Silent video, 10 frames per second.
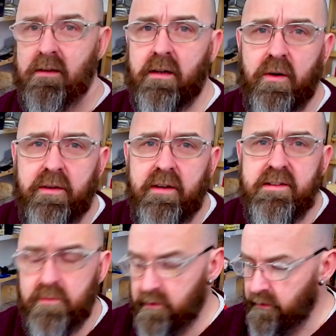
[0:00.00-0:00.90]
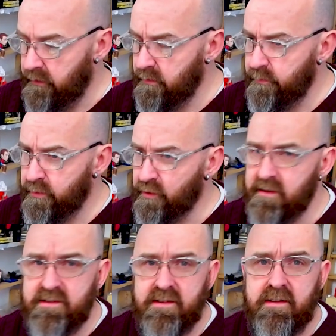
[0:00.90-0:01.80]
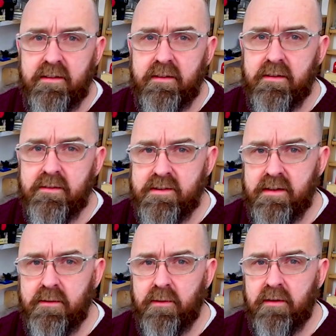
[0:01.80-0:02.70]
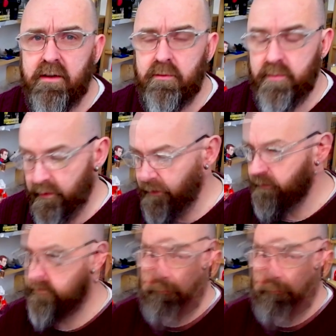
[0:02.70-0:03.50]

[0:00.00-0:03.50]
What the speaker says: Okay, so we'll plug this in, and obviously then we'll have a little play.